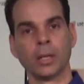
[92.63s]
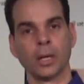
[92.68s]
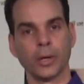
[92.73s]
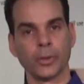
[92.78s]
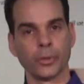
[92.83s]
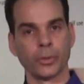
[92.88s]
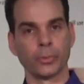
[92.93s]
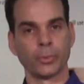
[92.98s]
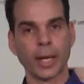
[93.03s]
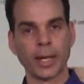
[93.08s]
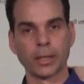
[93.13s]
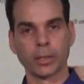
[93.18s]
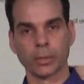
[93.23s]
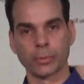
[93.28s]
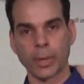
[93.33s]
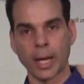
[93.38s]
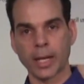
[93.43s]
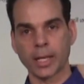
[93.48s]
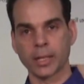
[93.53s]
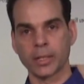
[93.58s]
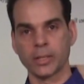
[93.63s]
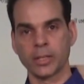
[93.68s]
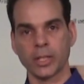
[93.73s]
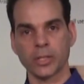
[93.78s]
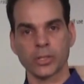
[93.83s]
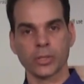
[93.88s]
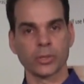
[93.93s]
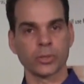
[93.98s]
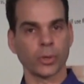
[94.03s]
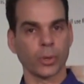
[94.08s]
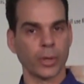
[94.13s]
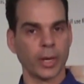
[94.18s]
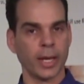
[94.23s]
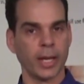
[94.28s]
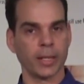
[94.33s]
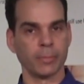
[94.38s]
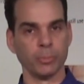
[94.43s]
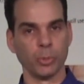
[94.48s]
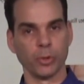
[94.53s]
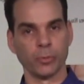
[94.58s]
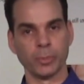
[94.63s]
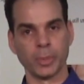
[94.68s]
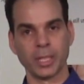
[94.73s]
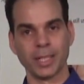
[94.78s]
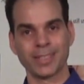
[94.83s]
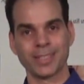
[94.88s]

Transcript: under regular riding conditions or head movement.